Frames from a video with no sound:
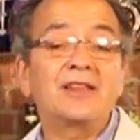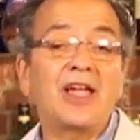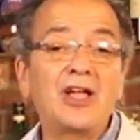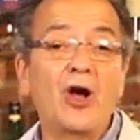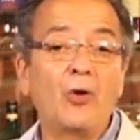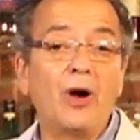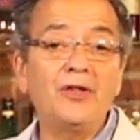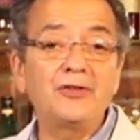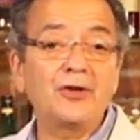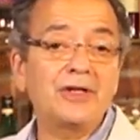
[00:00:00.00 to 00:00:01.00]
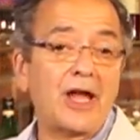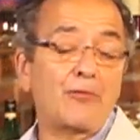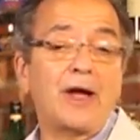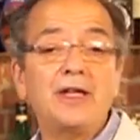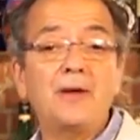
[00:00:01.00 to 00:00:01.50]
they go under,
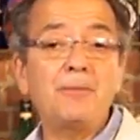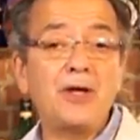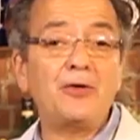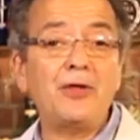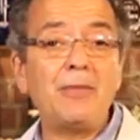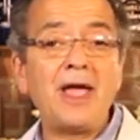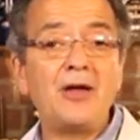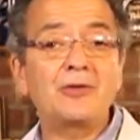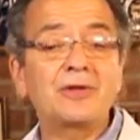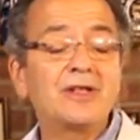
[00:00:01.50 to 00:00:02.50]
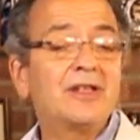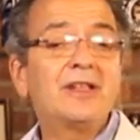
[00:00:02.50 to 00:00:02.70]
get ready to bail them out.